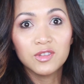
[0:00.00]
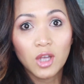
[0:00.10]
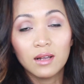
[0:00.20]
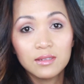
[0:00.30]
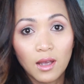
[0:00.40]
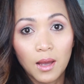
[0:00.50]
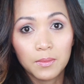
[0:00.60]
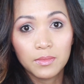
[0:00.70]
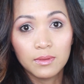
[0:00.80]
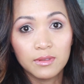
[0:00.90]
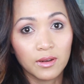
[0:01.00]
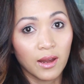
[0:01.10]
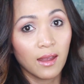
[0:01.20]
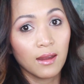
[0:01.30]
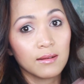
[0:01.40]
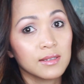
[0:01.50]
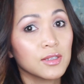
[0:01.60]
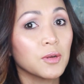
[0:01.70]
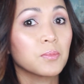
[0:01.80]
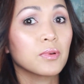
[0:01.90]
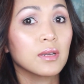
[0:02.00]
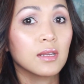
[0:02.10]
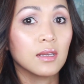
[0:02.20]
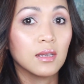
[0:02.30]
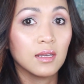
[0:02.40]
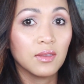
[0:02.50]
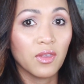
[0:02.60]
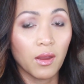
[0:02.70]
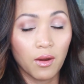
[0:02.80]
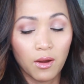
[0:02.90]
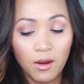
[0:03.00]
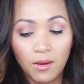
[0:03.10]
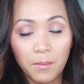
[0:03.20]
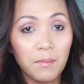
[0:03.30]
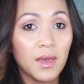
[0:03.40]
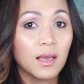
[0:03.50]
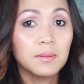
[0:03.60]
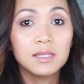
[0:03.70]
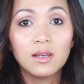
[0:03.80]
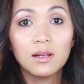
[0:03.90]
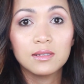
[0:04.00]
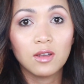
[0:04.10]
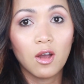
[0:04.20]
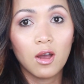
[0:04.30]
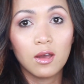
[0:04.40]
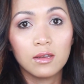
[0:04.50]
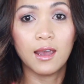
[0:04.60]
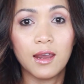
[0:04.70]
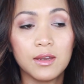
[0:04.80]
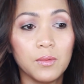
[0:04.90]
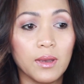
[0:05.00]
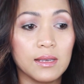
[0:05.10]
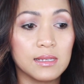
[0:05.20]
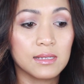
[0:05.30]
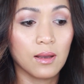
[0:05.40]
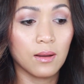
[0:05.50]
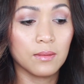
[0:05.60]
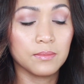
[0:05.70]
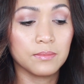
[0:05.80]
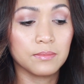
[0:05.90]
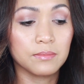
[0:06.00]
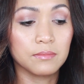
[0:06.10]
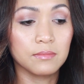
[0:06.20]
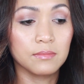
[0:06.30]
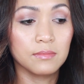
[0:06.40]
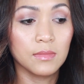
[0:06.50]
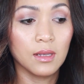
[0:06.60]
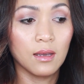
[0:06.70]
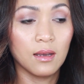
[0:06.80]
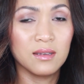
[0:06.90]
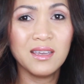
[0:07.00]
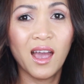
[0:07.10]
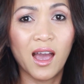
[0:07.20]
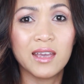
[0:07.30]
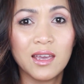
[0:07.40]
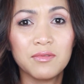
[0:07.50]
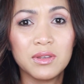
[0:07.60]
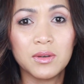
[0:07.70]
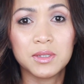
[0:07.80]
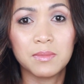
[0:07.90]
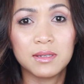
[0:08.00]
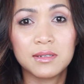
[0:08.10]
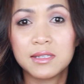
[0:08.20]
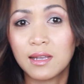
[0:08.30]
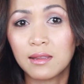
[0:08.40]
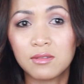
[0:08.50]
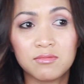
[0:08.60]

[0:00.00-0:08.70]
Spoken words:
dolled up. Their hair is so pretty, their makeup is all done. Anyways, yeah, I envy those mothers that